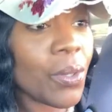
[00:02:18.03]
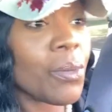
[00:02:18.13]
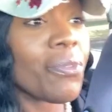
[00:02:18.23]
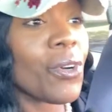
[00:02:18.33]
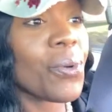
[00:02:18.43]
on
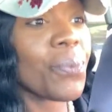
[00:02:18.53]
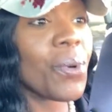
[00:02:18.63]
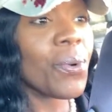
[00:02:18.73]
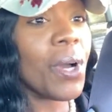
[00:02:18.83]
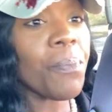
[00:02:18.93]
the road.
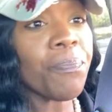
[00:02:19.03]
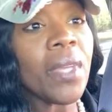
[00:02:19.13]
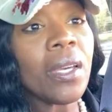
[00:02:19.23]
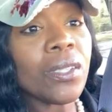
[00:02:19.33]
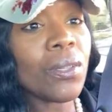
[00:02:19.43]
Okay,
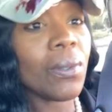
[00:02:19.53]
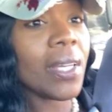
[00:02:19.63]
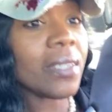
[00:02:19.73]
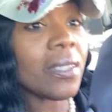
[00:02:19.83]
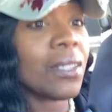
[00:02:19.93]
so
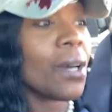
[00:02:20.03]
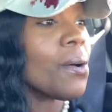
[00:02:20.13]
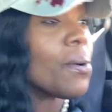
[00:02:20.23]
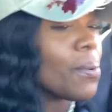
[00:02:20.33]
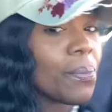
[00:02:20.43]
let's
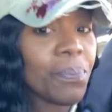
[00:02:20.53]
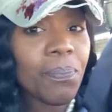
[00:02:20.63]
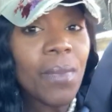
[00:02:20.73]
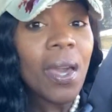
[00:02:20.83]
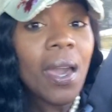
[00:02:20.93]
go.
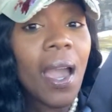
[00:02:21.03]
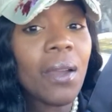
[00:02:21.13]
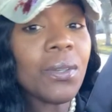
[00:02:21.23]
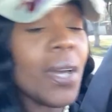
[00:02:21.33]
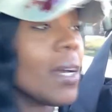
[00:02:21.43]
How
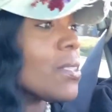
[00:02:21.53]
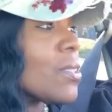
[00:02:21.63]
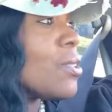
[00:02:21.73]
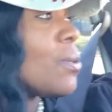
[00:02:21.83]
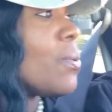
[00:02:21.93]
you guys are
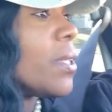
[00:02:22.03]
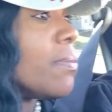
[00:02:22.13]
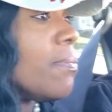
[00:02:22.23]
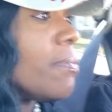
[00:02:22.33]
doing?